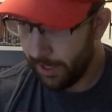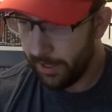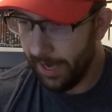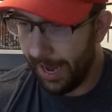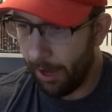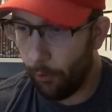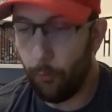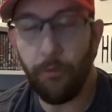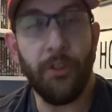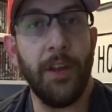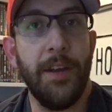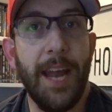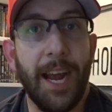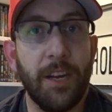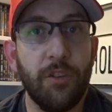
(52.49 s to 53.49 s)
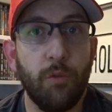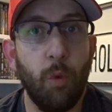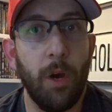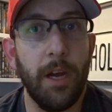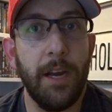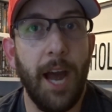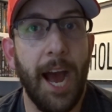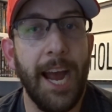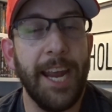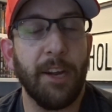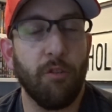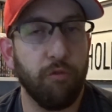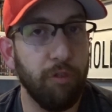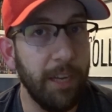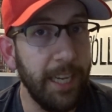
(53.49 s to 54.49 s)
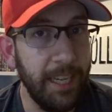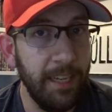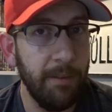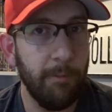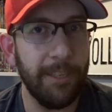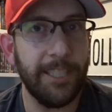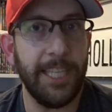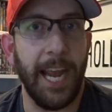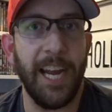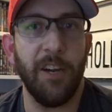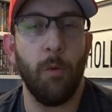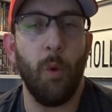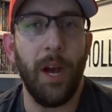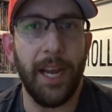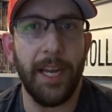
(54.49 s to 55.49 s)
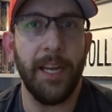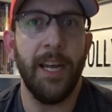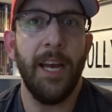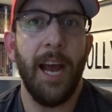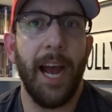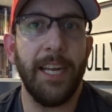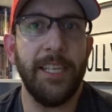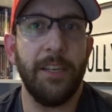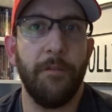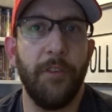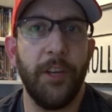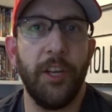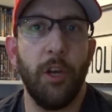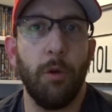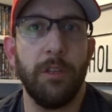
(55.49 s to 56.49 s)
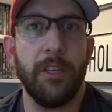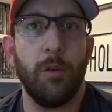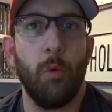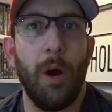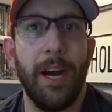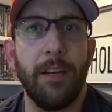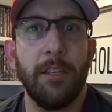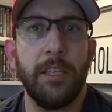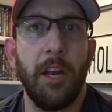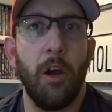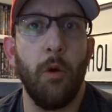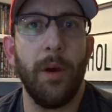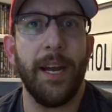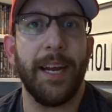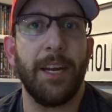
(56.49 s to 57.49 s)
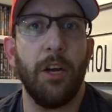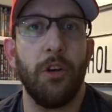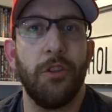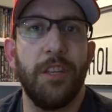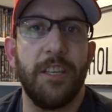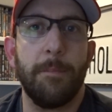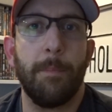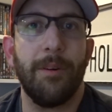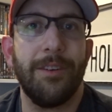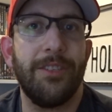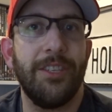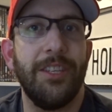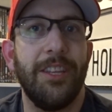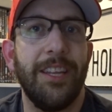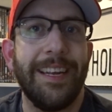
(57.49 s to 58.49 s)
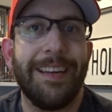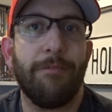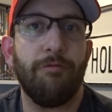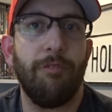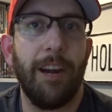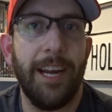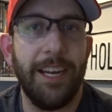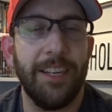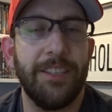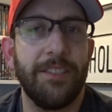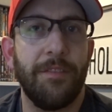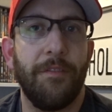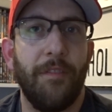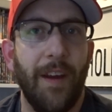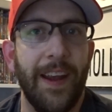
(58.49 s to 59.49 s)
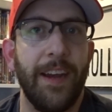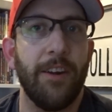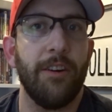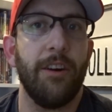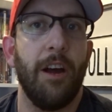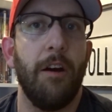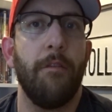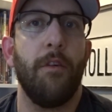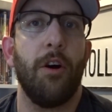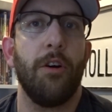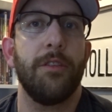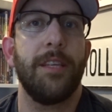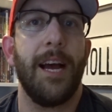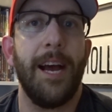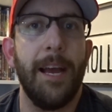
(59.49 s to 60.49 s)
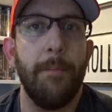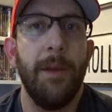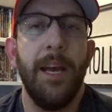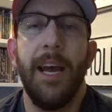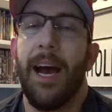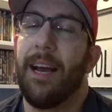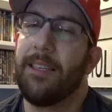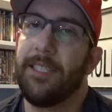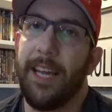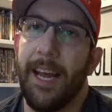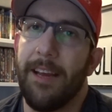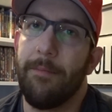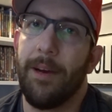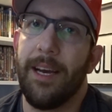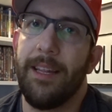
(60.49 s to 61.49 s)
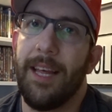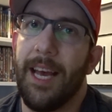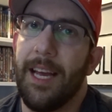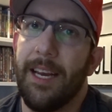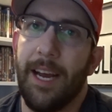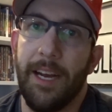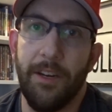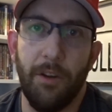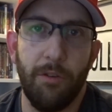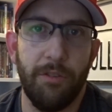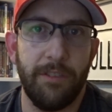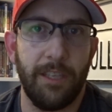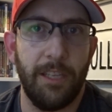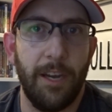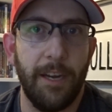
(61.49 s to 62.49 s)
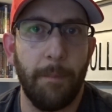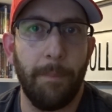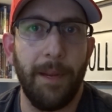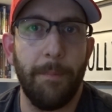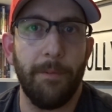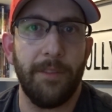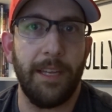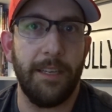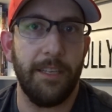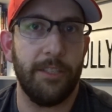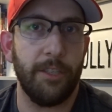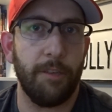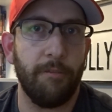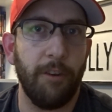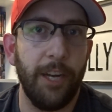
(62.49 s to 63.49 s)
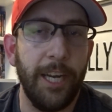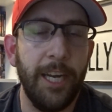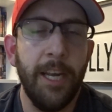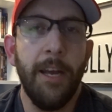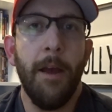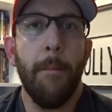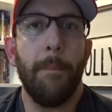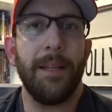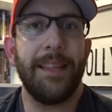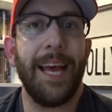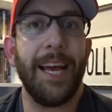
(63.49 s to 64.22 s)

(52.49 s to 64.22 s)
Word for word: Now, the next one, I agree with Dana White. I did a video a little while ago and I called this person the greatest fighter of all time. I stand by that. I know there's a lot of people that disagree, but